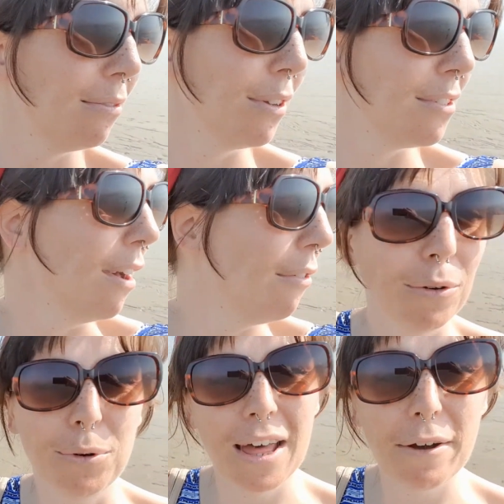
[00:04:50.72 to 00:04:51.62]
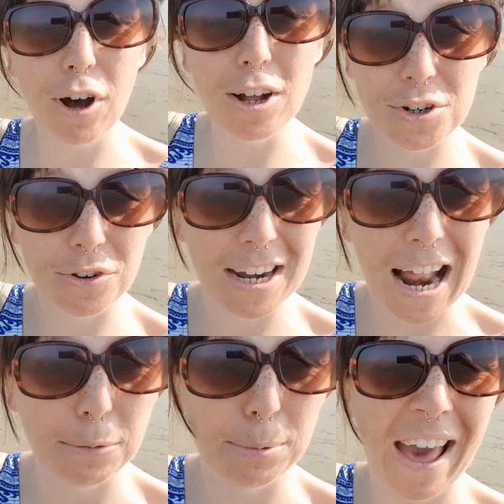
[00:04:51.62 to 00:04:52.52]
whatsoever. With I've got a degree in
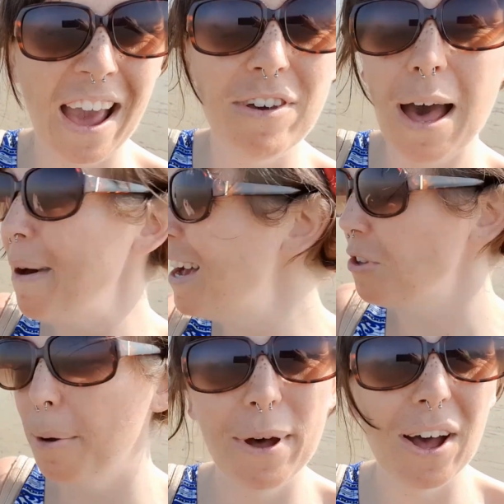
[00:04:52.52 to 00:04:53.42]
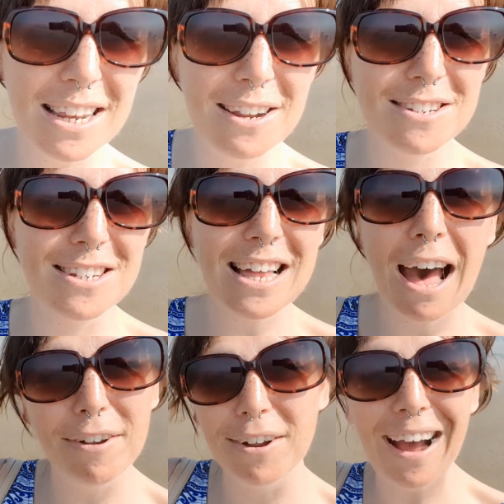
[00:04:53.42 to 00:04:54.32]
animal behaviour. I might as well burn it. He was just
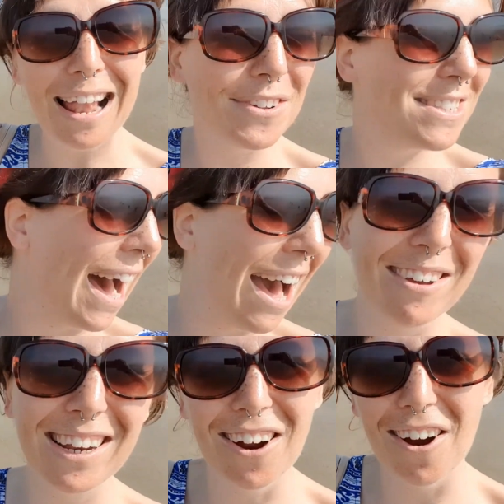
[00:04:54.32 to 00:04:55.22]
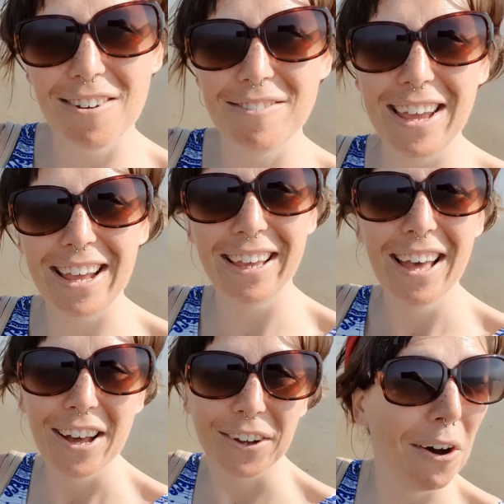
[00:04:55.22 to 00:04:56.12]
having a whale of a time, ignoring me,
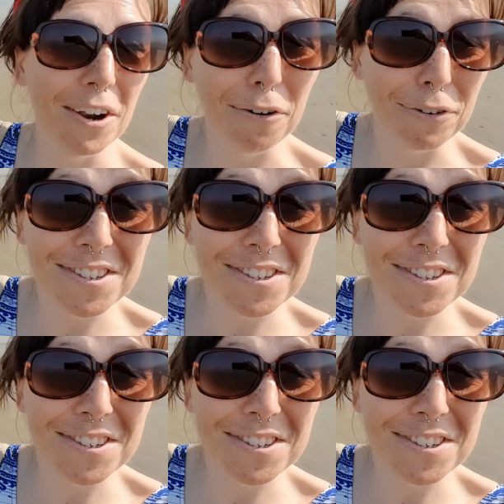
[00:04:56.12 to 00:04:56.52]
going off with